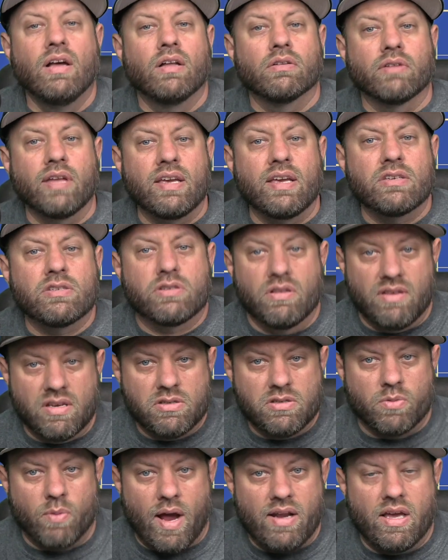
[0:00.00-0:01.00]
Links to
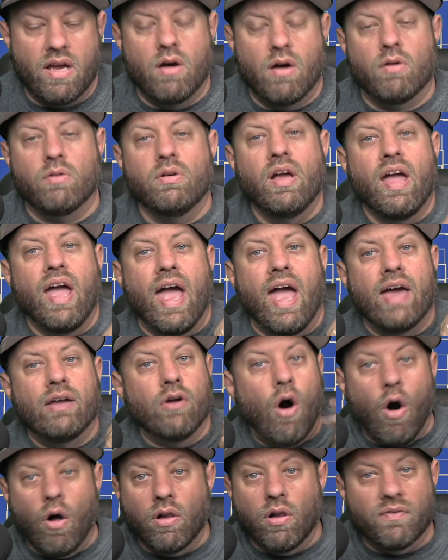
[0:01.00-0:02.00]
this radio and
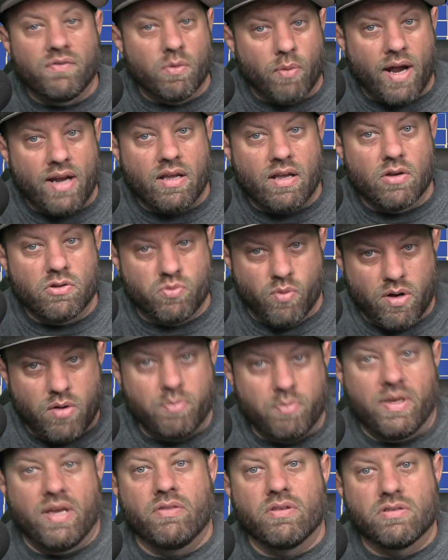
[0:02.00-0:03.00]
all of the radios will
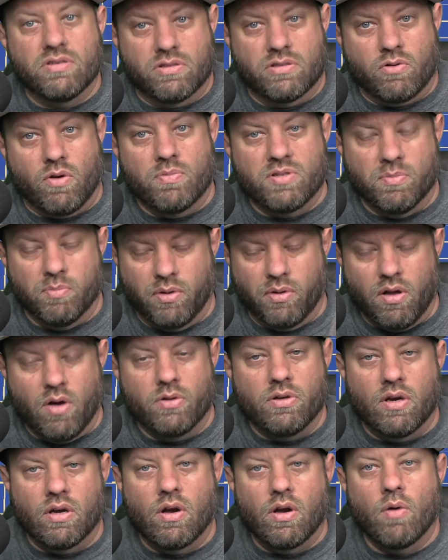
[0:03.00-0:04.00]
be in the description below.
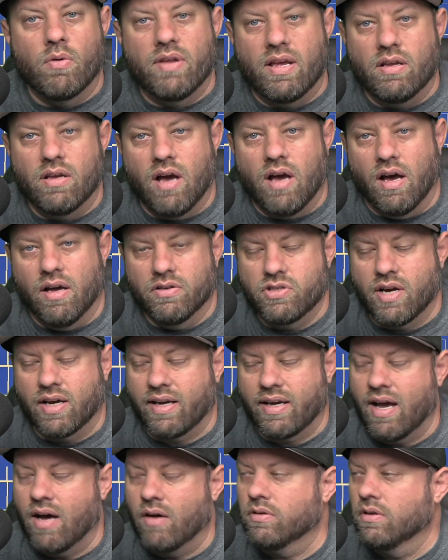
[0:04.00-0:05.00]
You can go to, uh,
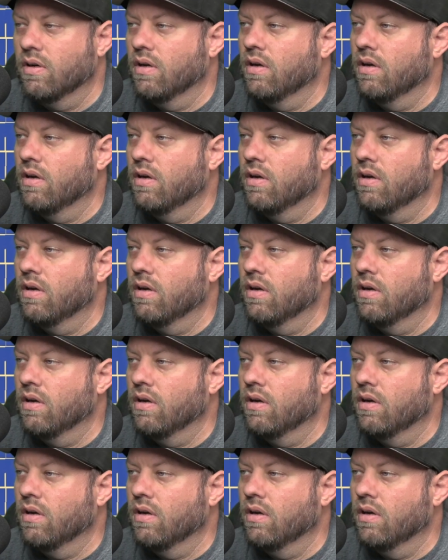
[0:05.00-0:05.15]
check out